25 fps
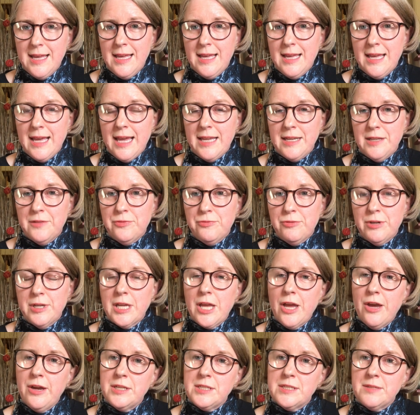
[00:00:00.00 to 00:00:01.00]
And if we're
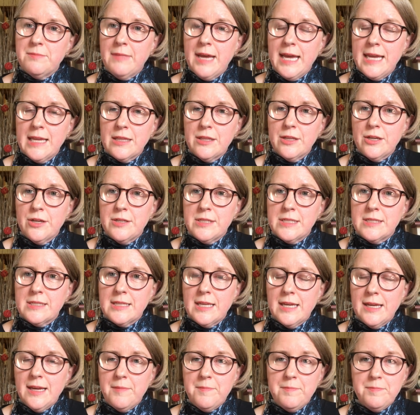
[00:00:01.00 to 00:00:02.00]
going to make those,
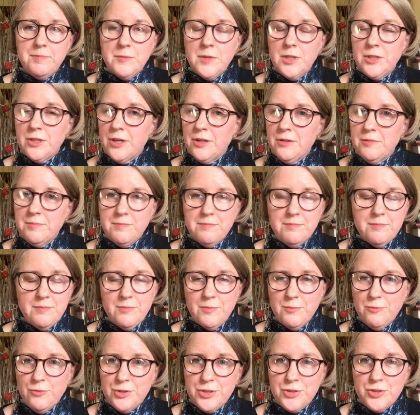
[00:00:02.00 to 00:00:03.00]
you know,
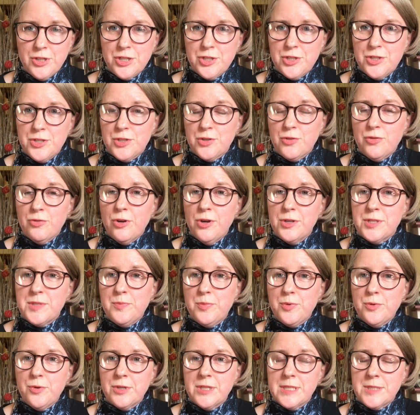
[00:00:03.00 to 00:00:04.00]
restrictions across
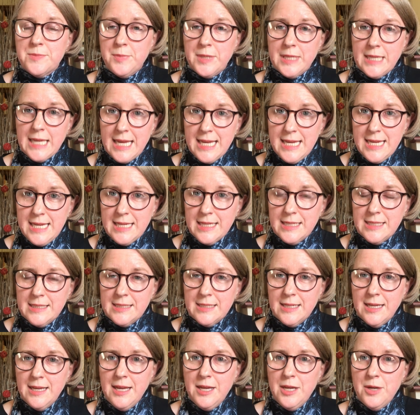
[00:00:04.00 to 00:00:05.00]
borders be eased,
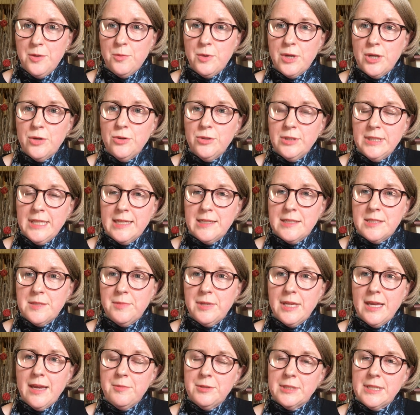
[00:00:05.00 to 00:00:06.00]
we all need to
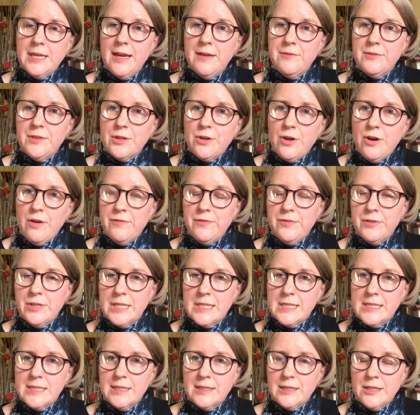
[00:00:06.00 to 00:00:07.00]
be able to have the
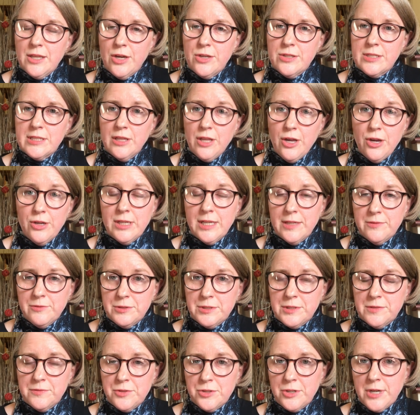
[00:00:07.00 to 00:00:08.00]
confidence that those low
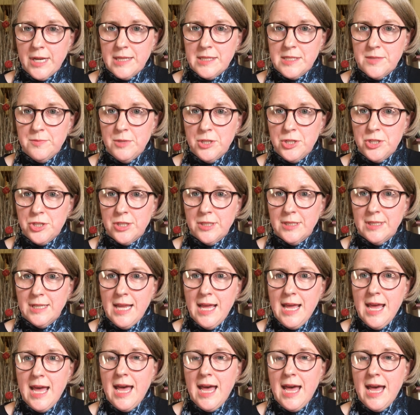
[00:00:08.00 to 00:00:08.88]
levels of transmission